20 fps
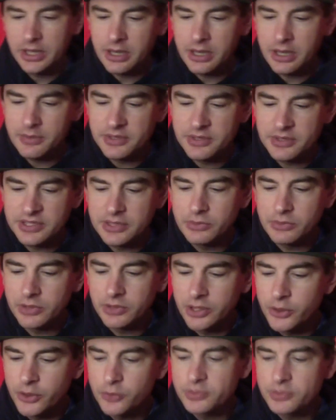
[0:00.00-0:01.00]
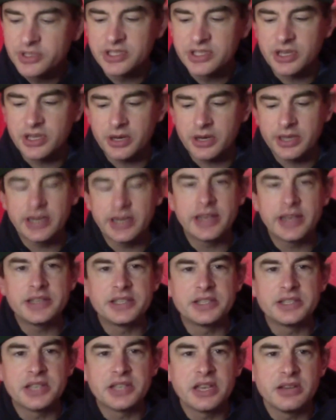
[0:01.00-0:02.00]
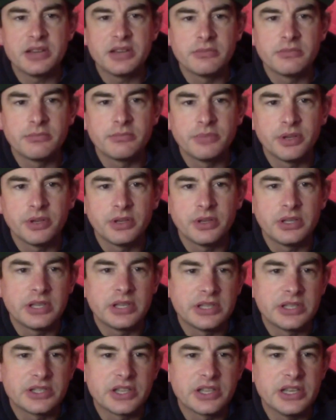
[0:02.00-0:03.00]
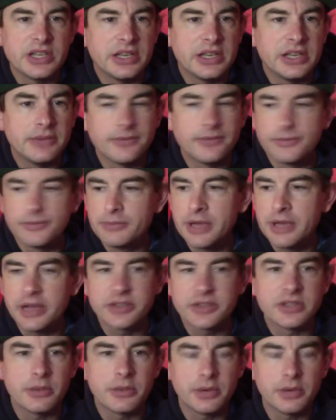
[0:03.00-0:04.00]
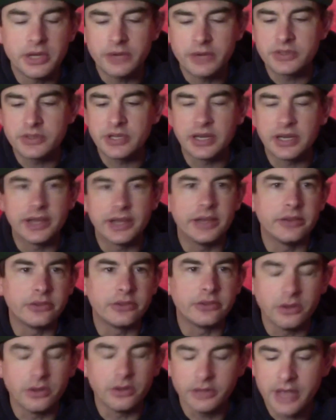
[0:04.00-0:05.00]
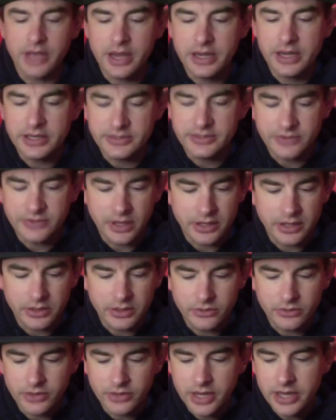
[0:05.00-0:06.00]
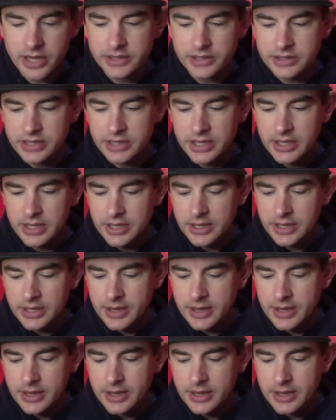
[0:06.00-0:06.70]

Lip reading: There's a little loop to tuck your laces in, but you can see even from that it's nowhere near as clean as like Etnies have done it on theirs.